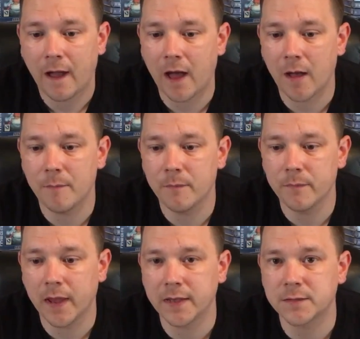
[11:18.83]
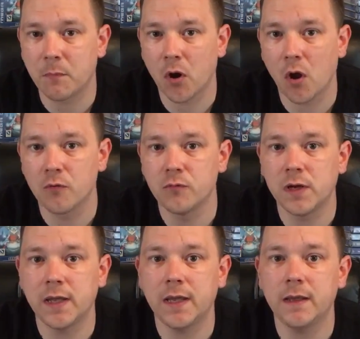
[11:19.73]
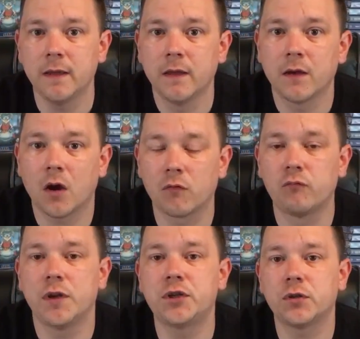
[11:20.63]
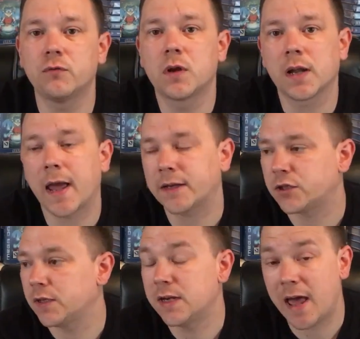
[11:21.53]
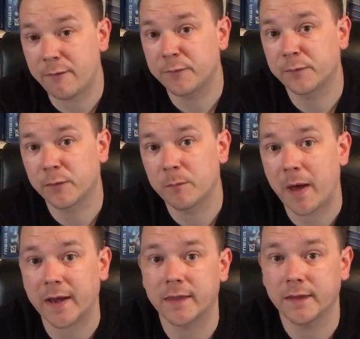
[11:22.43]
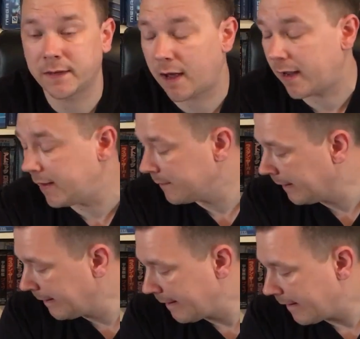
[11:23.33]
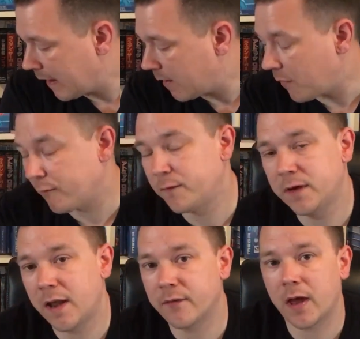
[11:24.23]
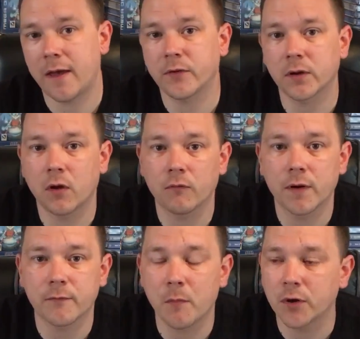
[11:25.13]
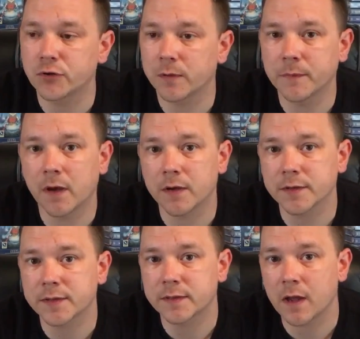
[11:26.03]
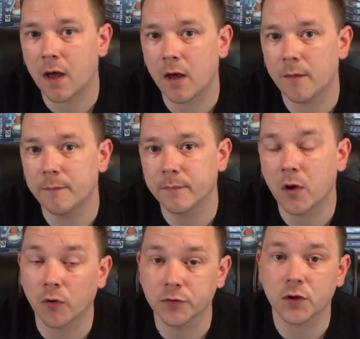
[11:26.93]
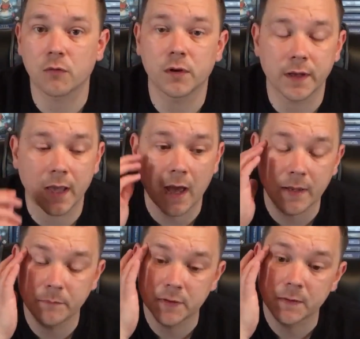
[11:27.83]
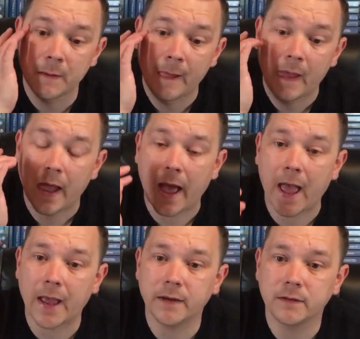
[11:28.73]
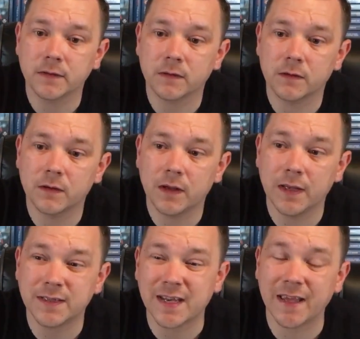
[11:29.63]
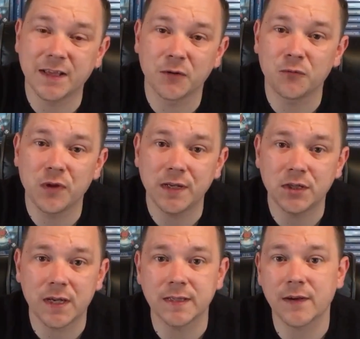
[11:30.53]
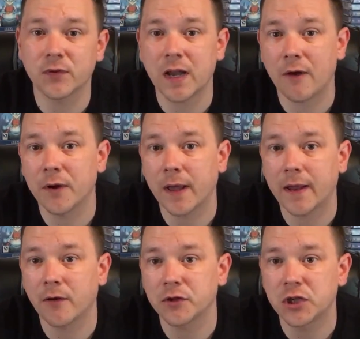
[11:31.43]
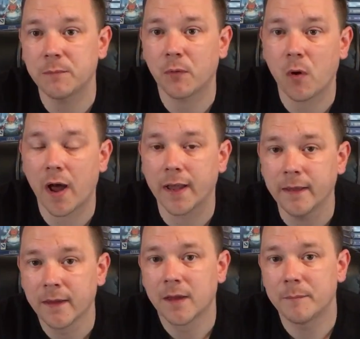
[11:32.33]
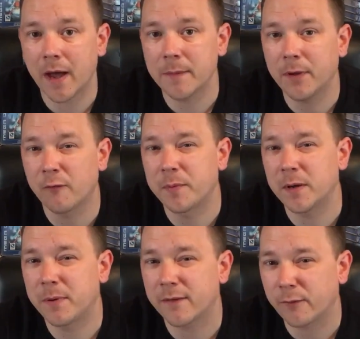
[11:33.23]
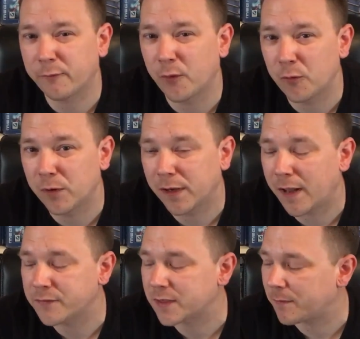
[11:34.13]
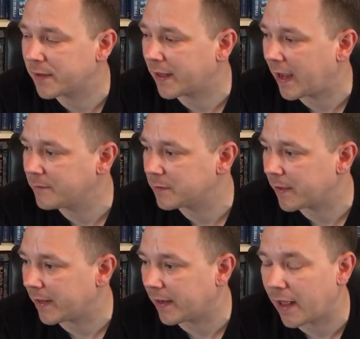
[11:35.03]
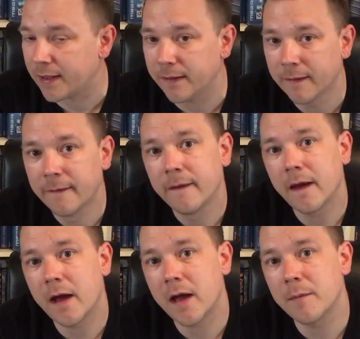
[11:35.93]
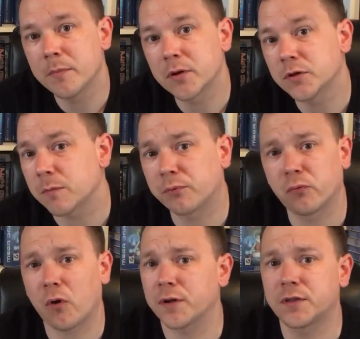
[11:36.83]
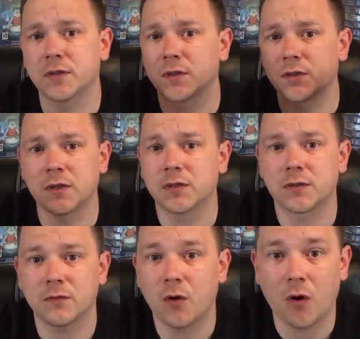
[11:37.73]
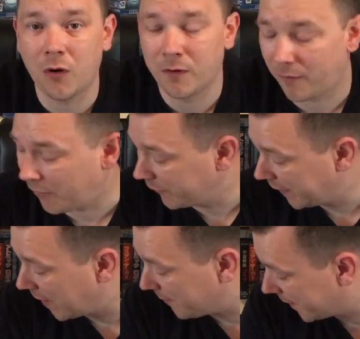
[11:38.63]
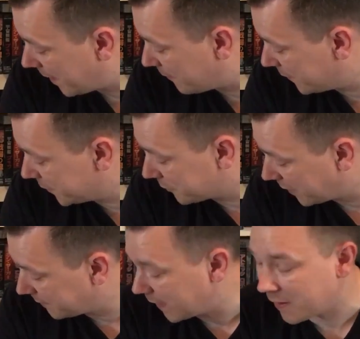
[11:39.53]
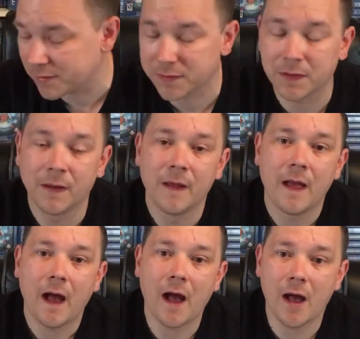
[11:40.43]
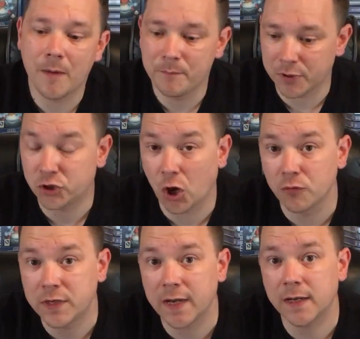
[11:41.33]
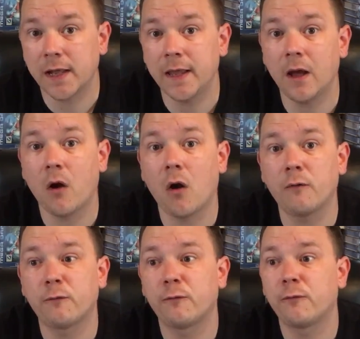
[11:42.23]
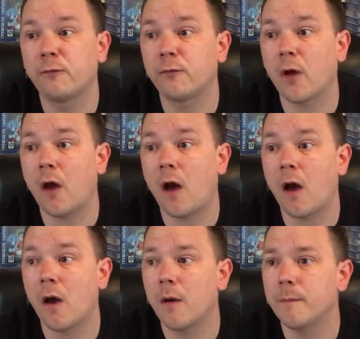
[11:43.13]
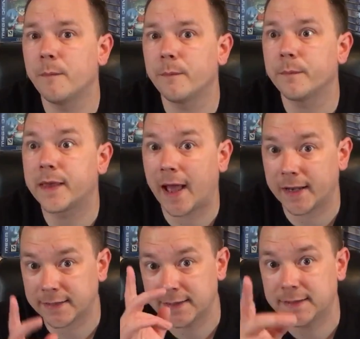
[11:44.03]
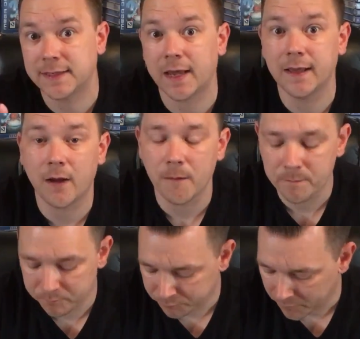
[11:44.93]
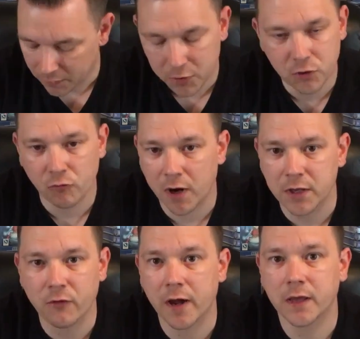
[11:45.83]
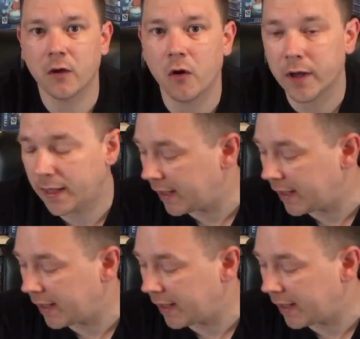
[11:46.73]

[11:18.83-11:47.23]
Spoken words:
It's my only original collection left from back in the day. I've never ever got rid of my Dreamcast console and games, and it's taken all these years. Every now and again I chip away. Maybe I've been a bit of a fool and left some of the games a bit late, because the prices are just on the up and up with the Dreamcast. But Joe Dingley off Galaxy Sega, great guy.